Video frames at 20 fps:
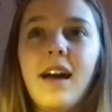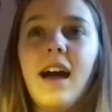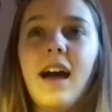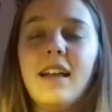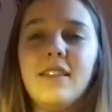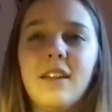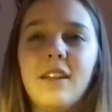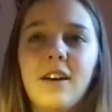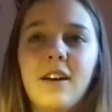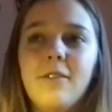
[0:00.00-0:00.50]
I
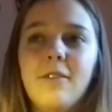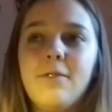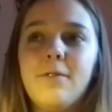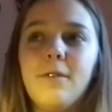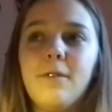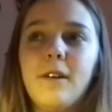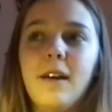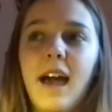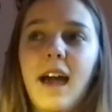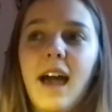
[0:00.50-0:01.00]
love
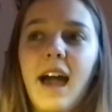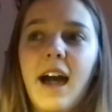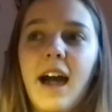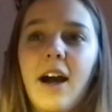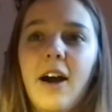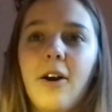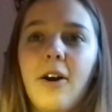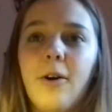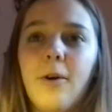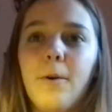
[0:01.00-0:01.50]

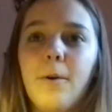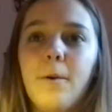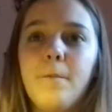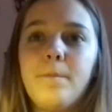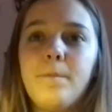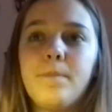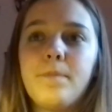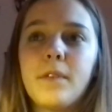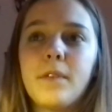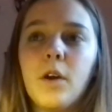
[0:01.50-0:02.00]
how
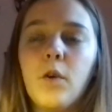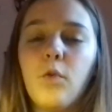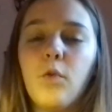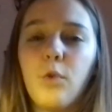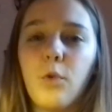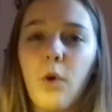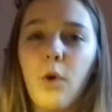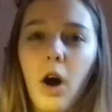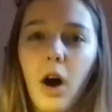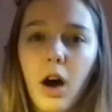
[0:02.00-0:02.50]

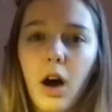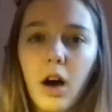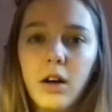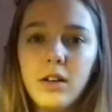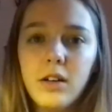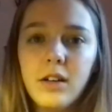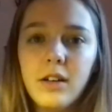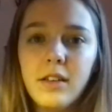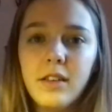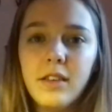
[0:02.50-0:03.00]
raw
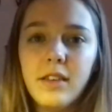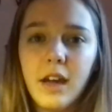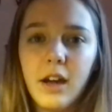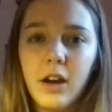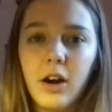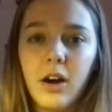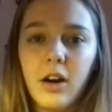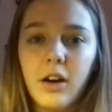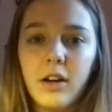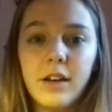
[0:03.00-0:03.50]
they
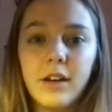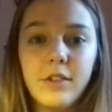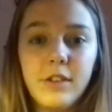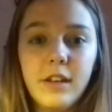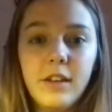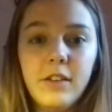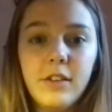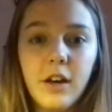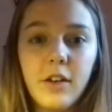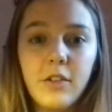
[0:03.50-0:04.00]
are because
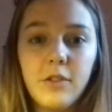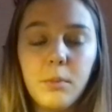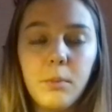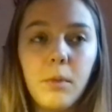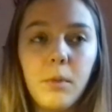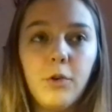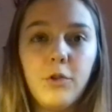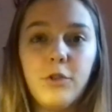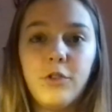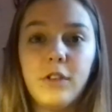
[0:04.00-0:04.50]
he does
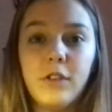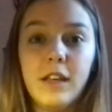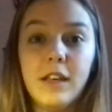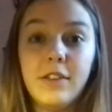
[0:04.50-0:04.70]
mostly